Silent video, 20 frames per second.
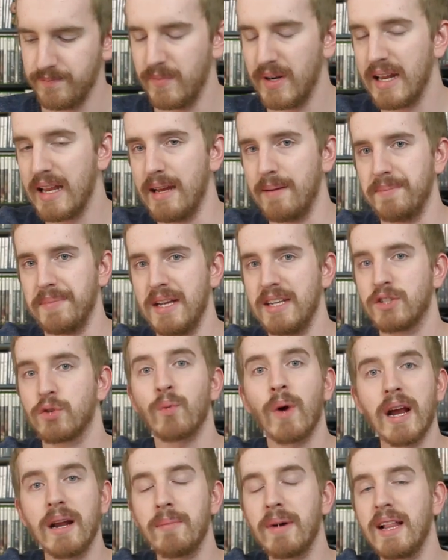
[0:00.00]
But again, it's
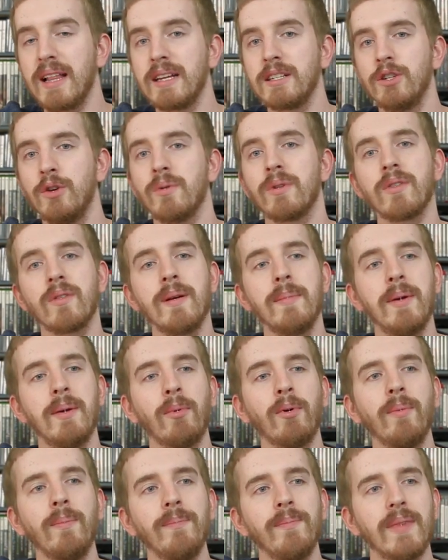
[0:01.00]
ran by like two or three
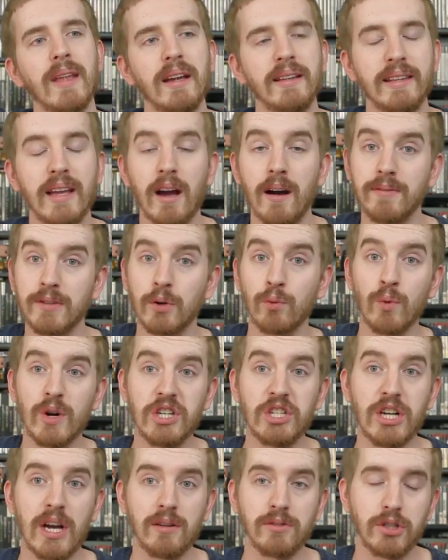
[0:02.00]
people. They often
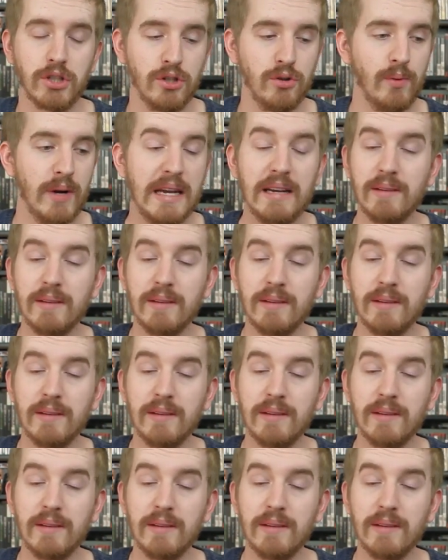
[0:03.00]
reach out to